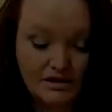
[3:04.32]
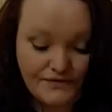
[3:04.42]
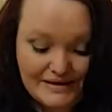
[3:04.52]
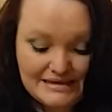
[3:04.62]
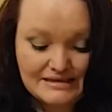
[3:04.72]
The
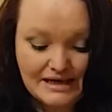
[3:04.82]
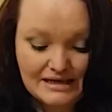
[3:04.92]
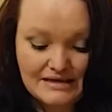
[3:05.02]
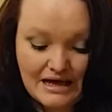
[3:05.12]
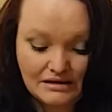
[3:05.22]

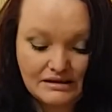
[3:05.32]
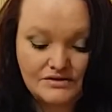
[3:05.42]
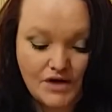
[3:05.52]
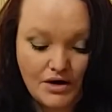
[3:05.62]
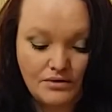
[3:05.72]
V6 held
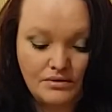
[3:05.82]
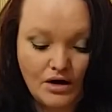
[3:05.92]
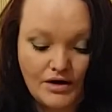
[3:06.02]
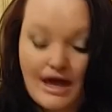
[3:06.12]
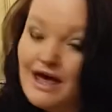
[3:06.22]
its own
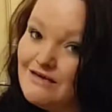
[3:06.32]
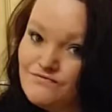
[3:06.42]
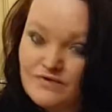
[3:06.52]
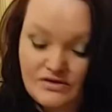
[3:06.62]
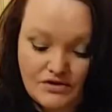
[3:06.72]
on
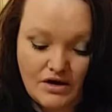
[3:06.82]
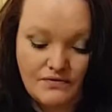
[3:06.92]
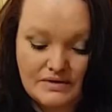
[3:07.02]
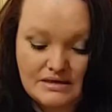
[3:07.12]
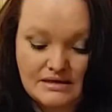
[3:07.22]
every
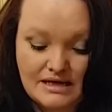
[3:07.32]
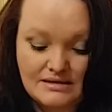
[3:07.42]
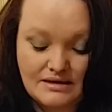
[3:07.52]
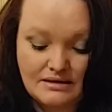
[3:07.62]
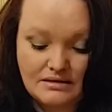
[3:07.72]
surface
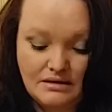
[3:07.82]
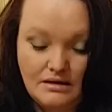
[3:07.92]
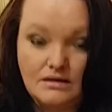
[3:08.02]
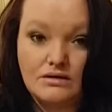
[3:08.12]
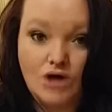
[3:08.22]
tested:
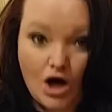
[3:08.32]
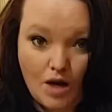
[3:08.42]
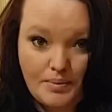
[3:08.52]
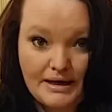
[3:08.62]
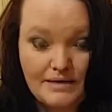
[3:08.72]

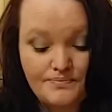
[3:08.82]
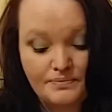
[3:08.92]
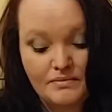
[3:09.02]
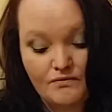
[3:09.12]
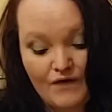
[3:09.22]
carpet,
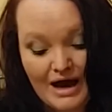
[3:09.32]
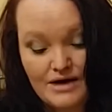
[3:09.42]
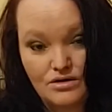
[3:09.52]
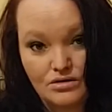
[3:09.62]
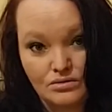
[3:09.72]

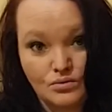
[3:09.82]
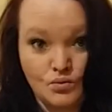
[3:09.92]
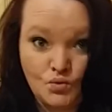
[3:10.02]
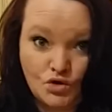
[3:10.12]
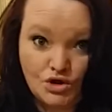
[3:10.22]
vinyl,
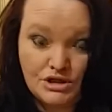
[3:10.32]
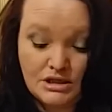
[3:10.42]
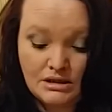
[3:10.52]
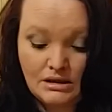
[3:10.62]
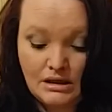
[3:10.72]
wood,
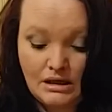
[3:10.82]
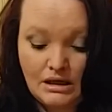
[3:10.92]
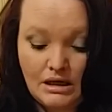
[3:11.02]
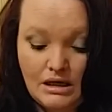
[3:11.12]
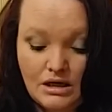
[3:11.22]

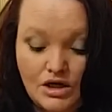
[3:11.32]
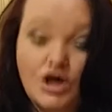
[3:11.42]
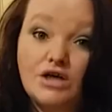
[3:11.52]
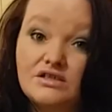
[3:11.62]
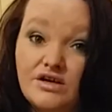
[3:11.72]

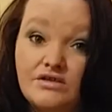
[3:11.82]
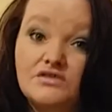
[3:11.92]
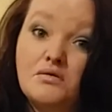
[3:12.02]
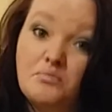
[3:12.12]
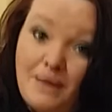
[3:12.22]

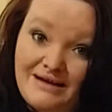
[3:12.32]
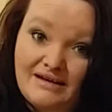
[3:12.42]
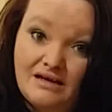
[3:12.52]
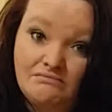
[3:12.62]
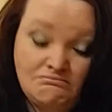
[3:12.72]
curtains,
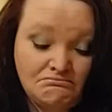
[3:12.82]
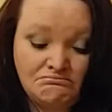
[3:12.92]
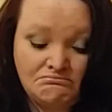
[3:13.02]
bedding